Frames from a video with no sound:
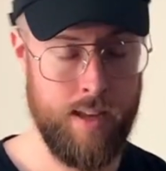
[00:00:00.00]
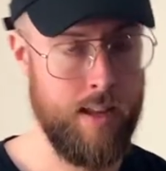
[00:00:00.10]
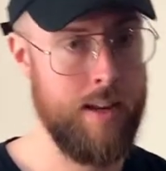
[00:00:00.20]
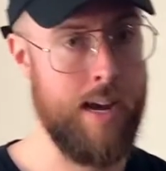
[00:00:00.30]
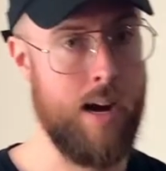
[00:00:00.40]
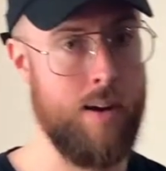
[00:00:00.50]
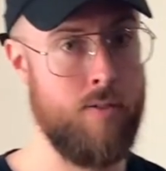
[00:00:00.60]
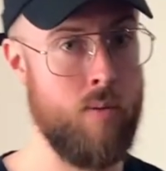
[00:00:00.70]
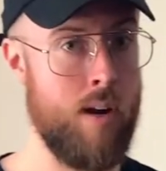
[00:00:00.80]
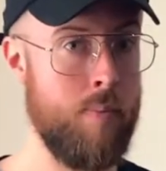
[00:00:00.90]
Now if
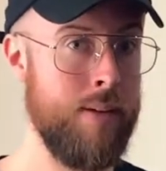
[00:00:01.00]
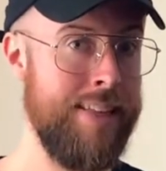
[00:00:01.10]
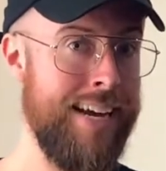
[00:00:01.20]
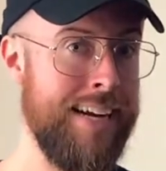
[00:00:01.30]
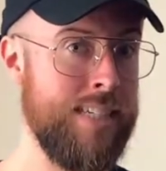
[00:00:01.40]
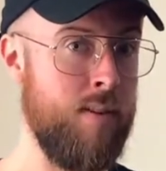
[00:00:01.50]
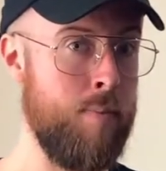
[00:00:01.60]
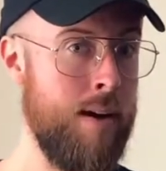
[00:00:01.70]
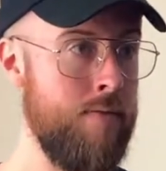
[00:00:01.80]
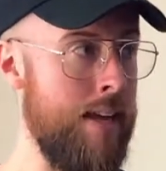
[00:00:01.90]
we want to play the octave
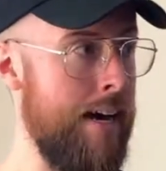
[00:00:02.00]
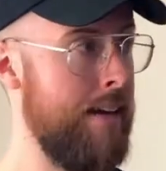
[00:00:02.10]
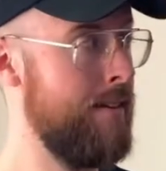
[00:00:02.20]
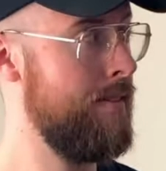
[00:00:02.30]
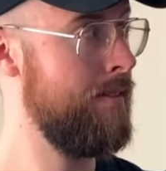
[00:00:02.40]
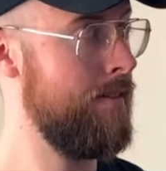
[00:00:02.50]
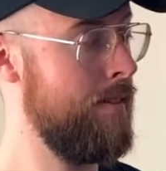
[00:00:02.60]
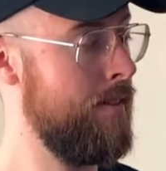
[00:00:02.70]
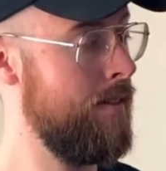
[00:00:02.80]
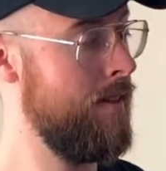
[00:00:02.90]
above that,
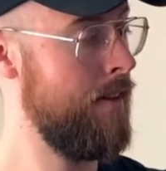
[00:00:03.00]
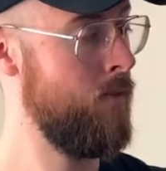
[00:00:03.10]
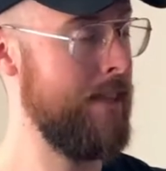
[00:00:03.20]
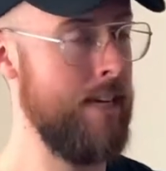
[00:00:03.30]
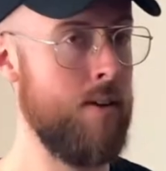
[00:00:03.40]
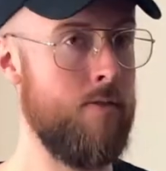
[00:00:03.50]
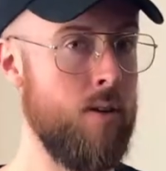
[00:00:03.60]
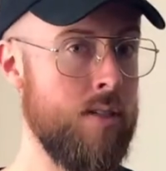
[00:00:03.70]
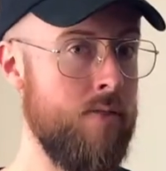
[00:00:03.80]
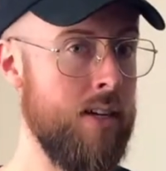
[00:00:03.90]
if we leave our
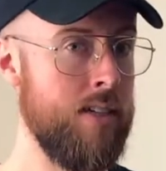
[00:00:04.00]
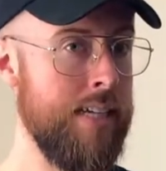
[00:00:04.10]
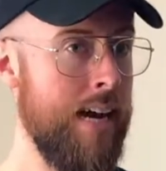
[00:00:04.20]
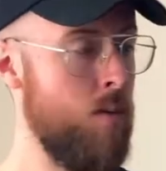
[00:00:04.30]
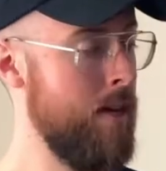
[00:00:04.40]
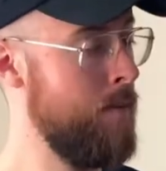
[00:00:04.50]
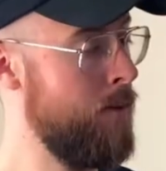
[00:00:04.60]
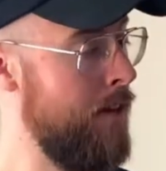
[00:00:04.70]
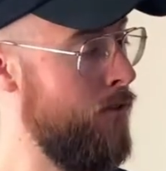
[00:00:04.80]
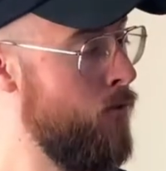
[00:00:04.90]
first finger down, we can
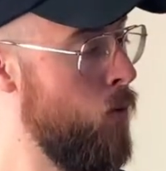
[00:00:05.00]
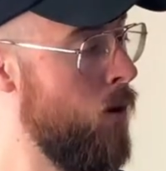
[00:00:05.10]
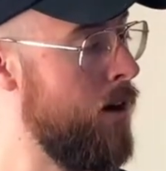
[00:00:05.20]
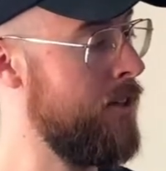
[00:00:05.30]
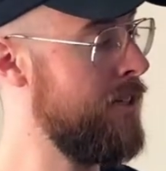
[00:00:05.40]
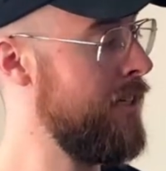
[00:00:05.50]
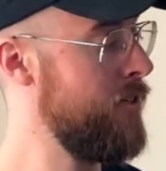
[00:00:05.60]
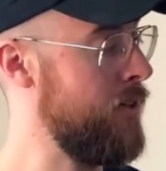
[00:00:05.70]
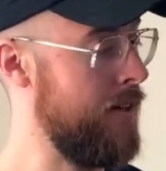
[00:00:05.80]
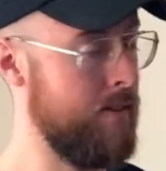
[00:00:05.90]
play 4 on the G
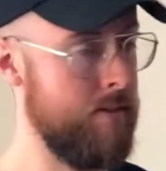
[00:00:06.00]
string.